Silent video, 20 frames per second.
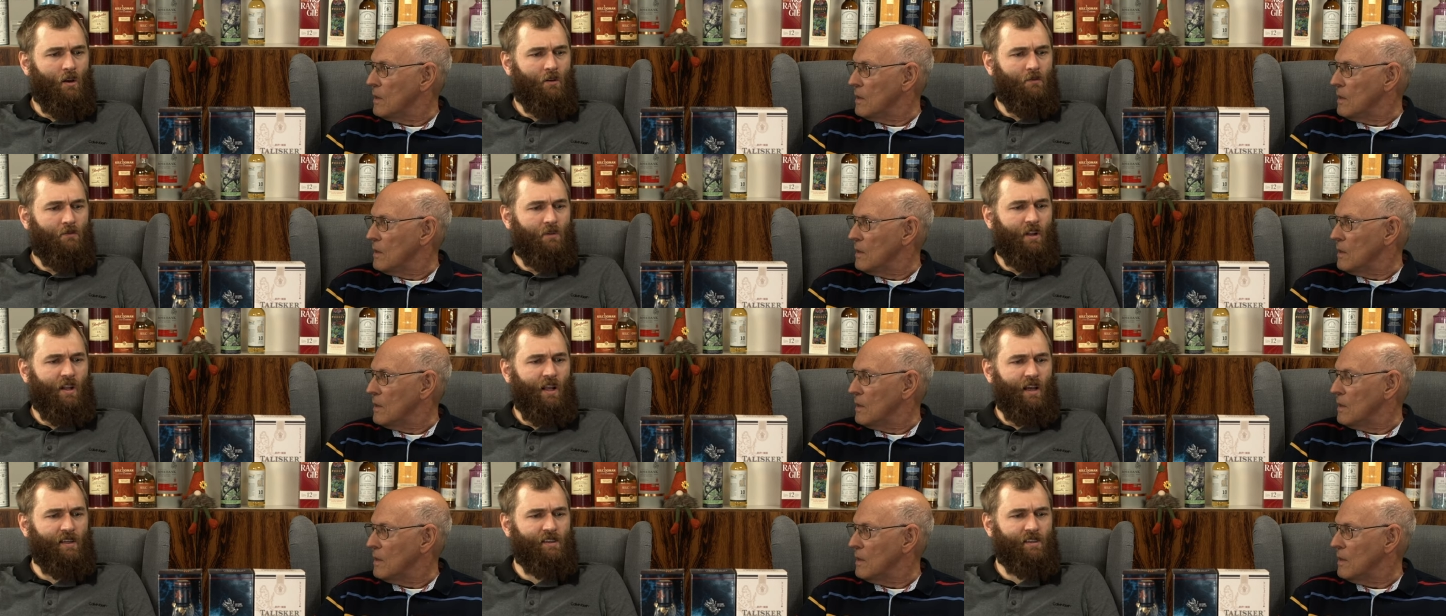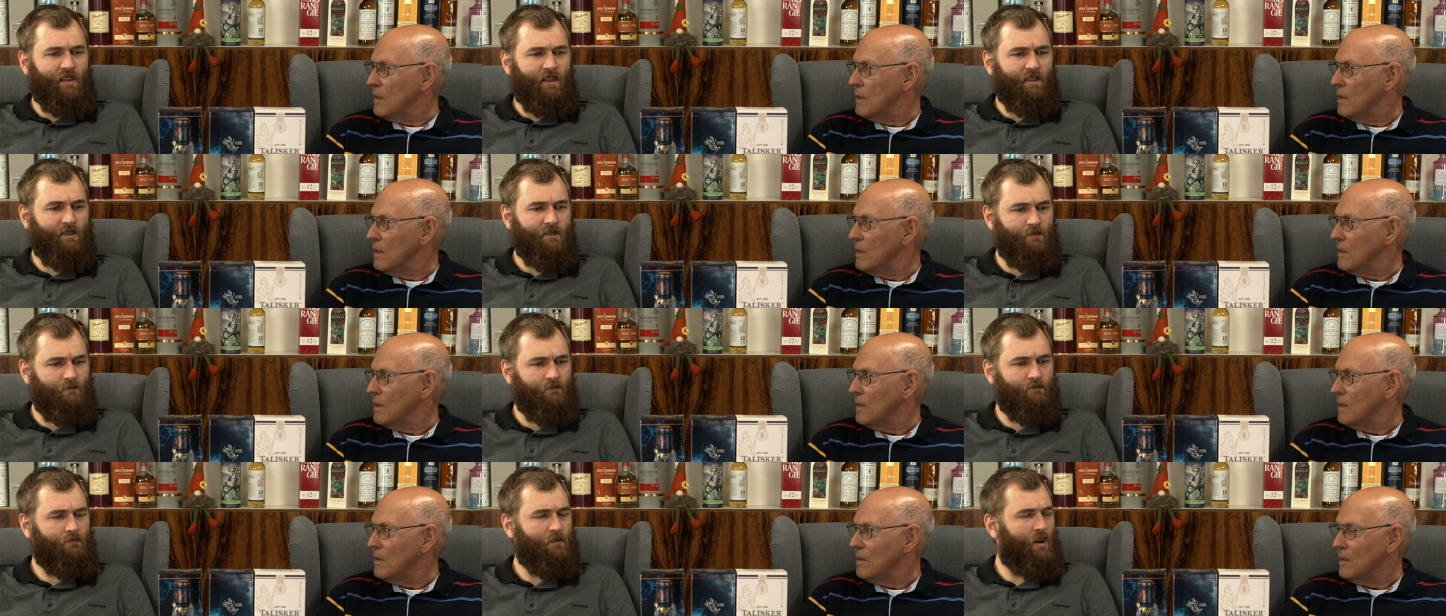Speaker 1: The classic
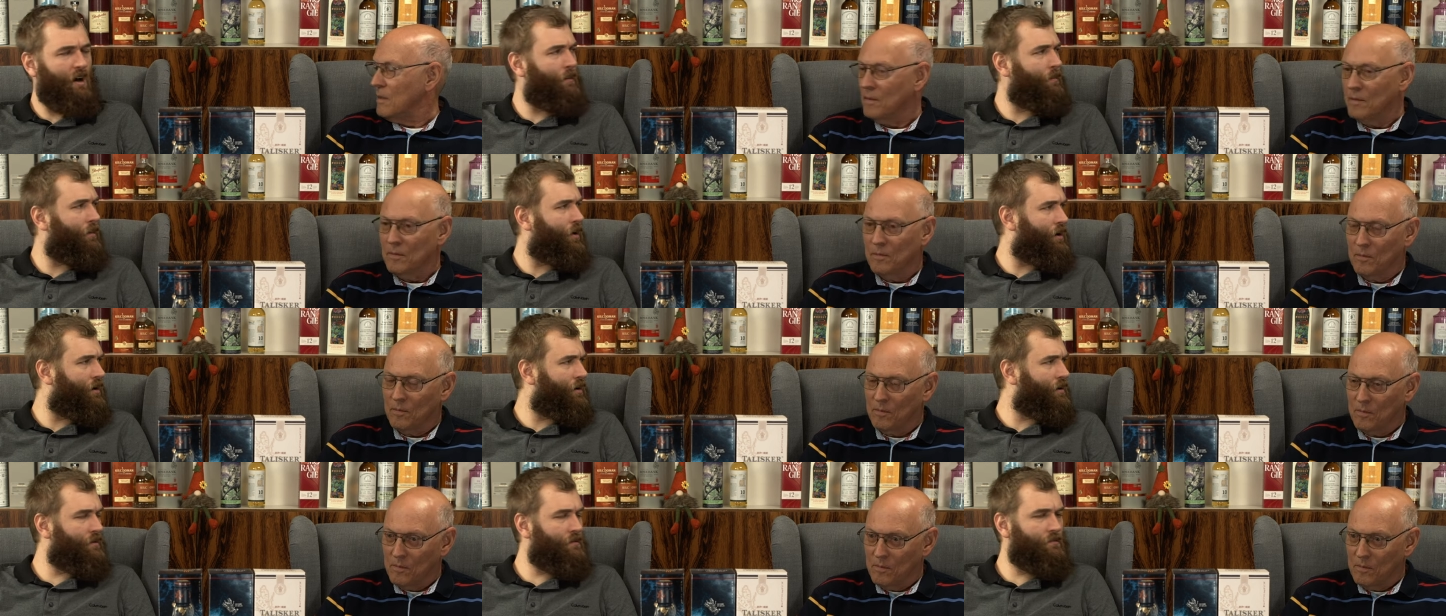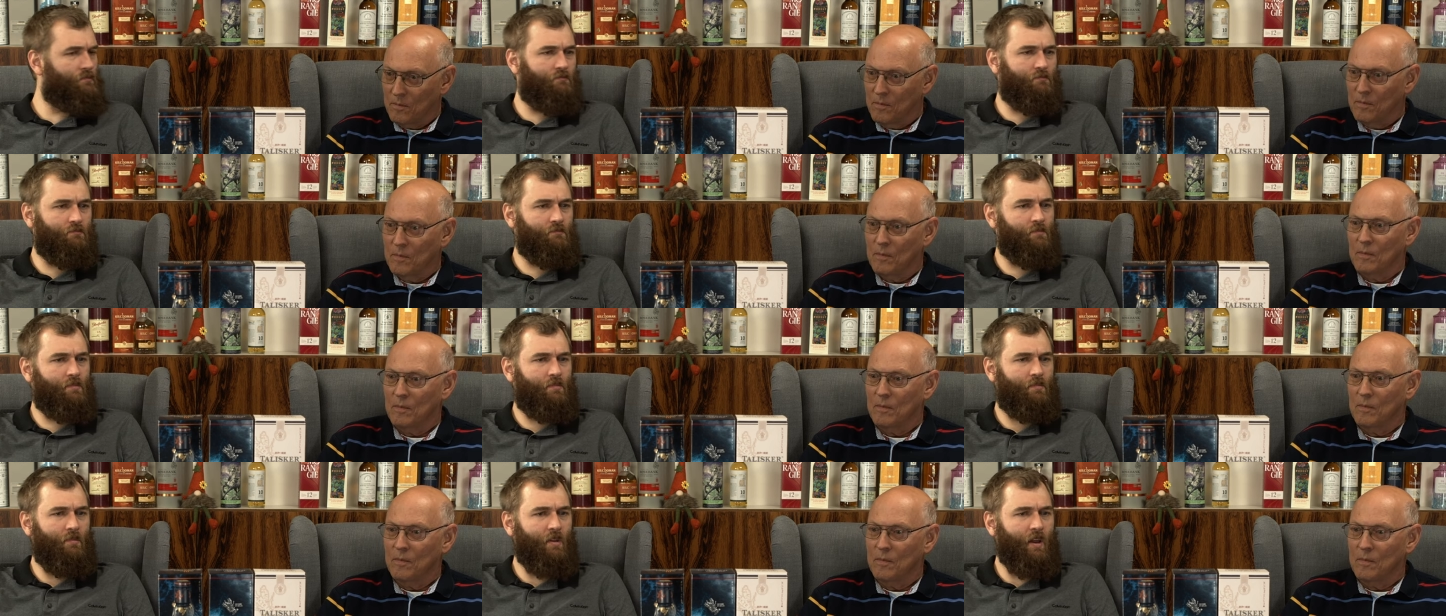among,
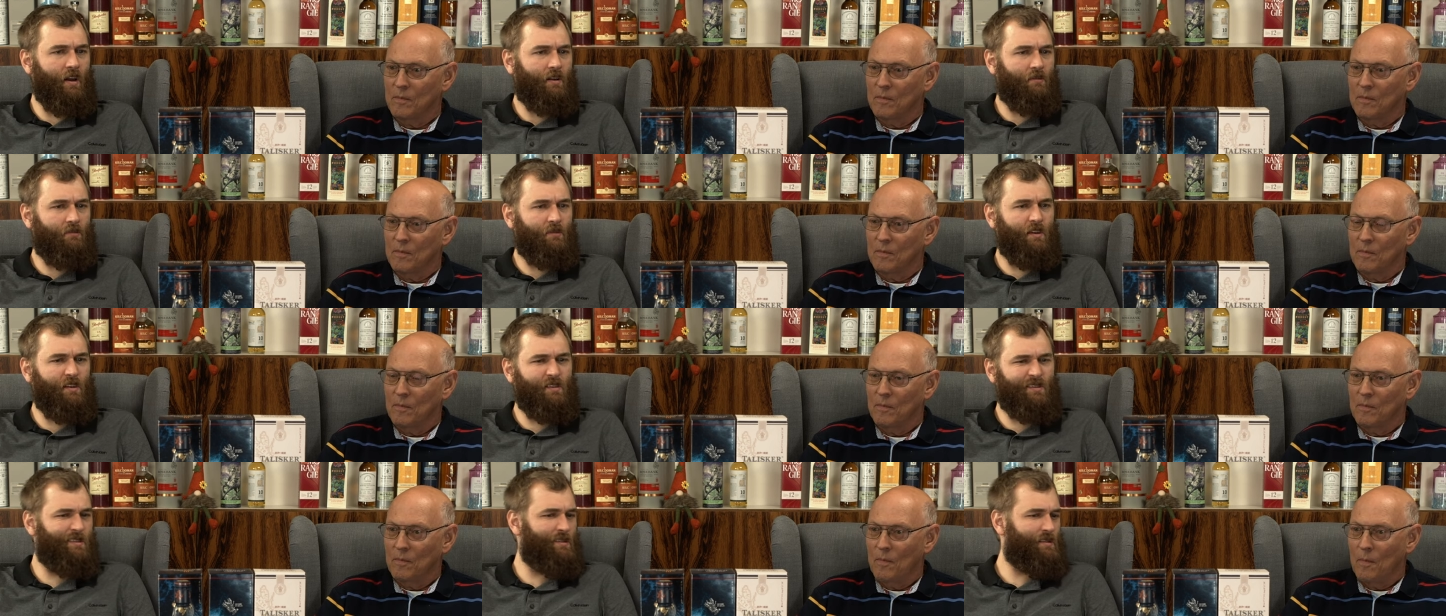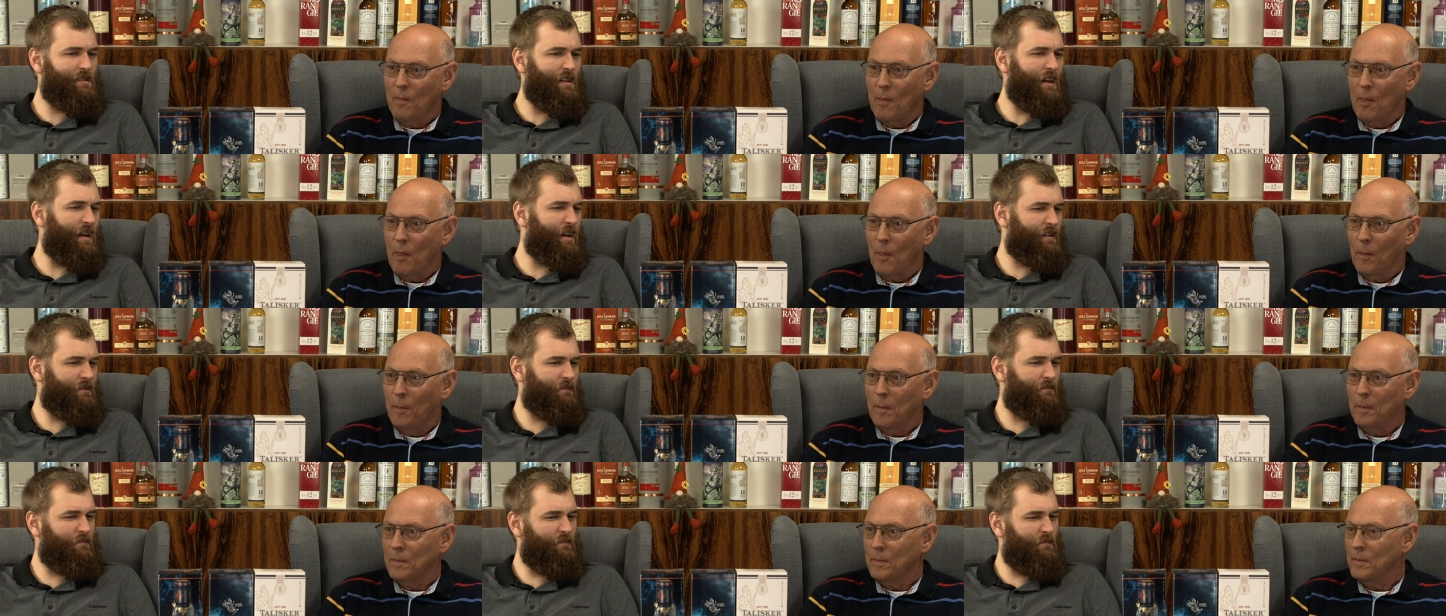like, is it, is it
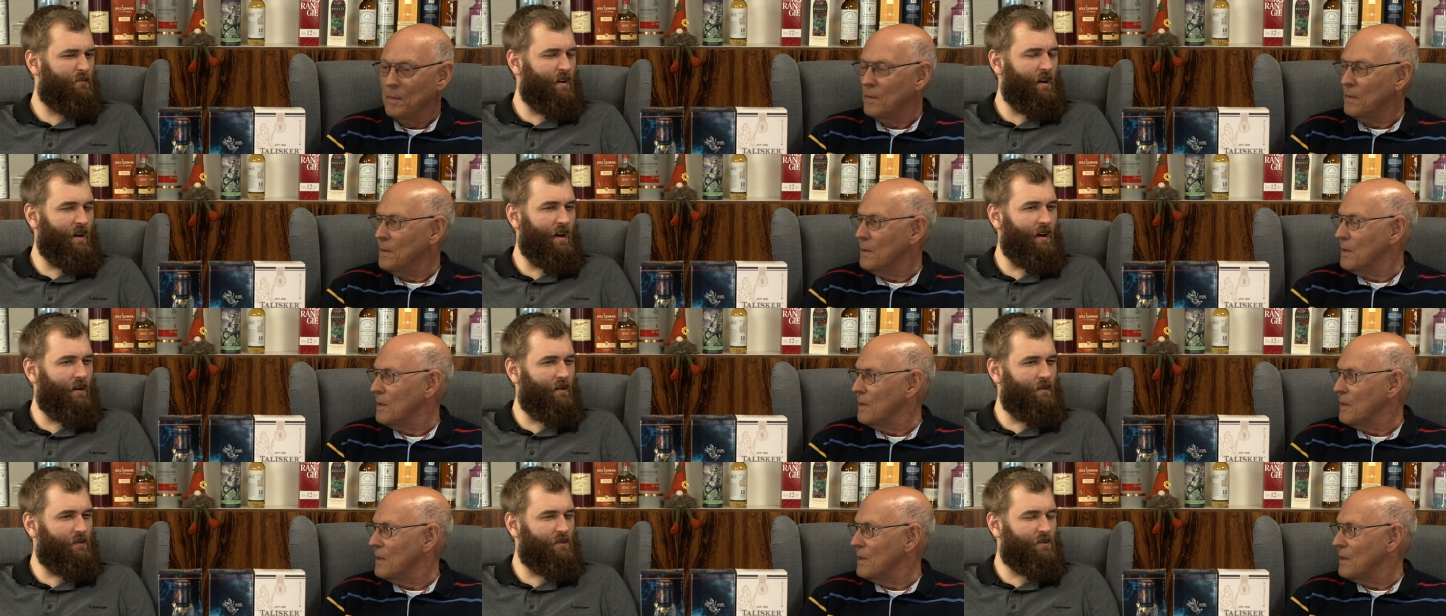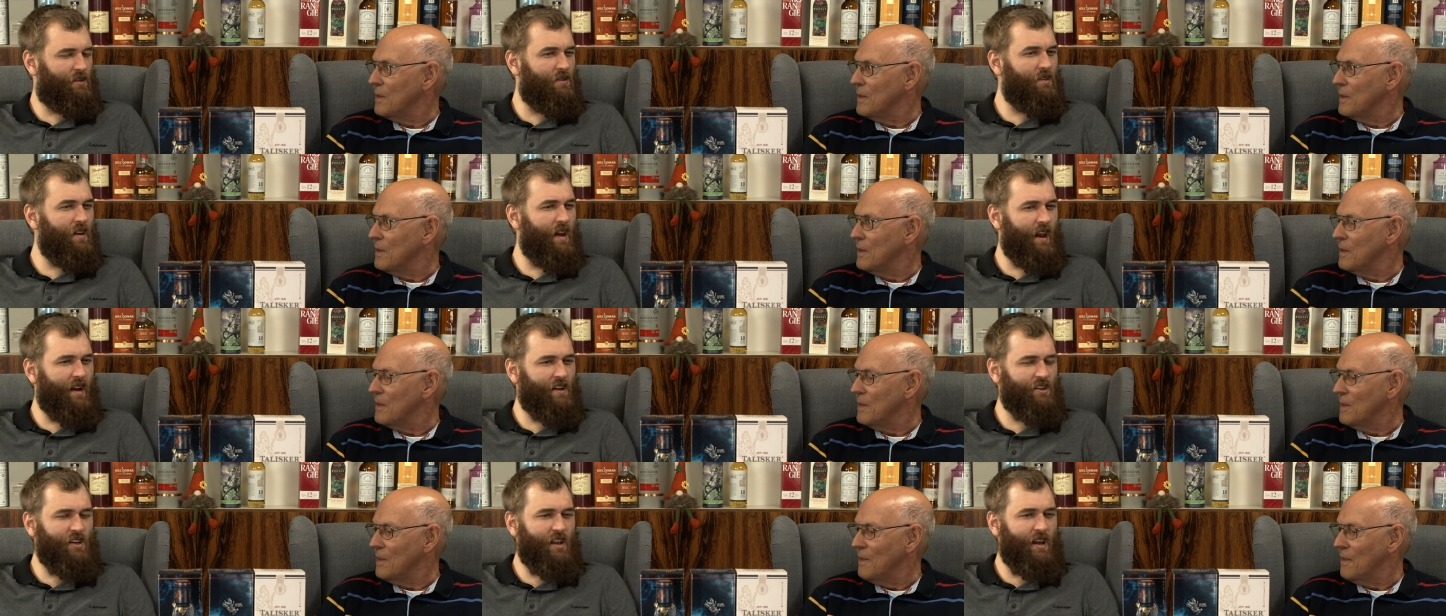like, did
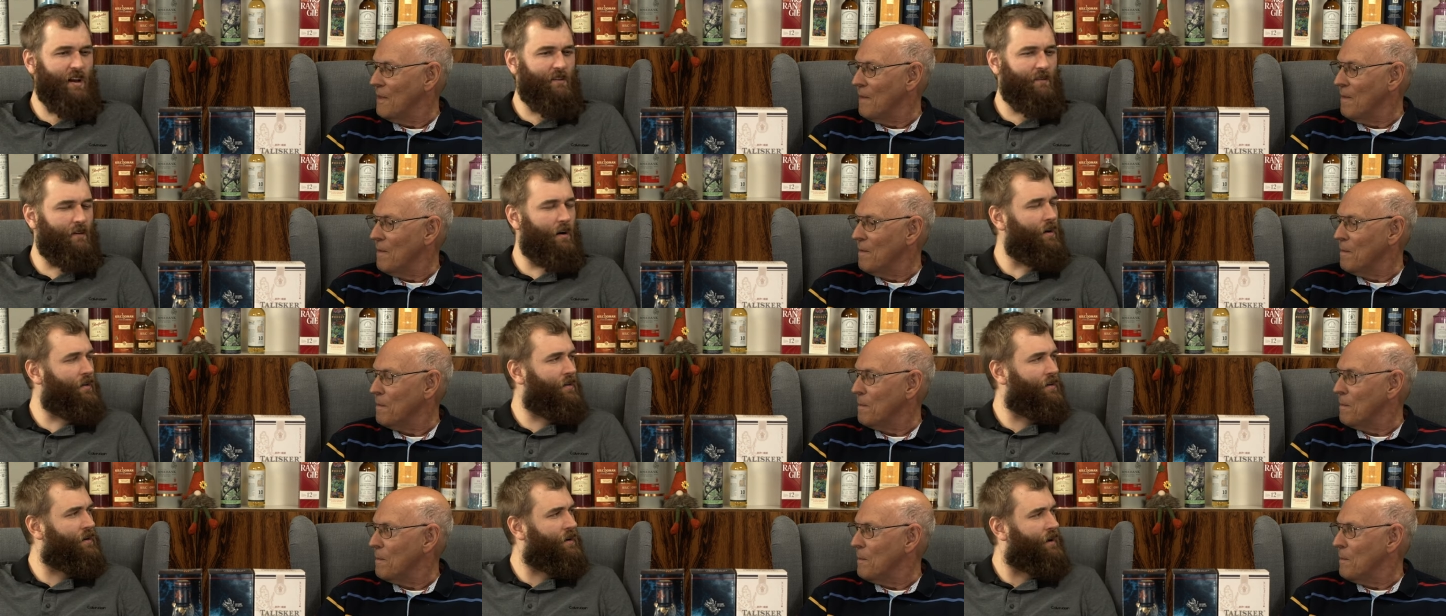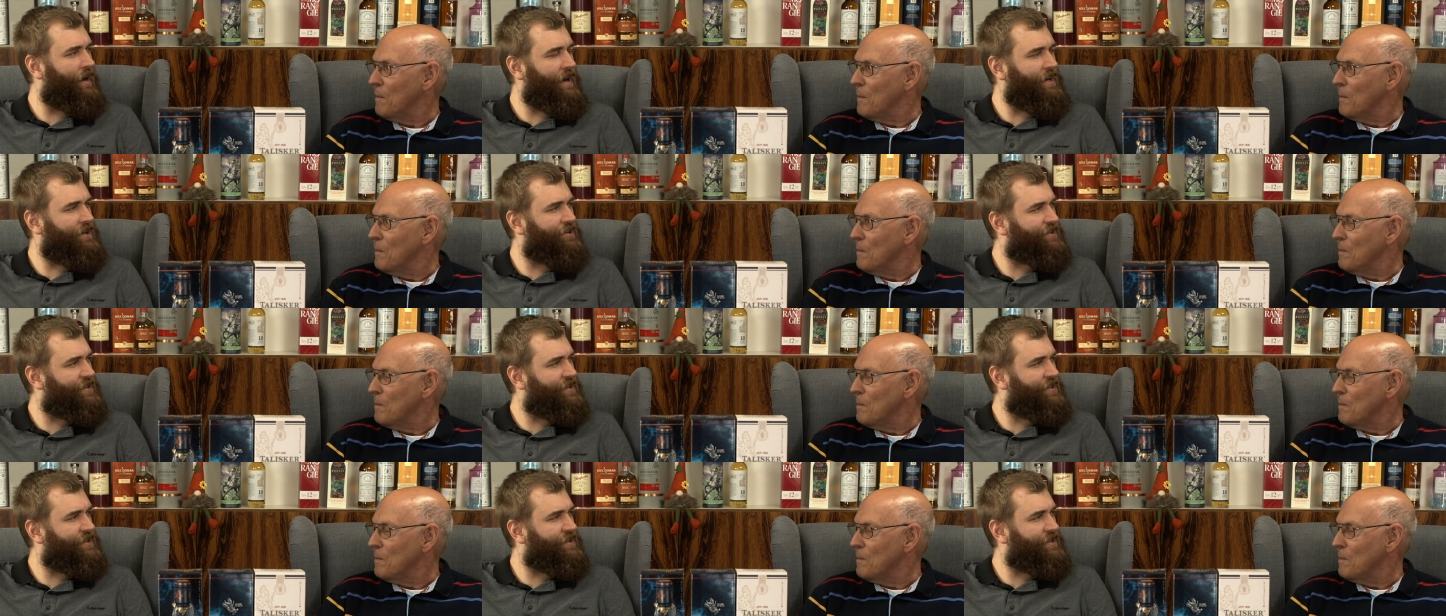they actually have other age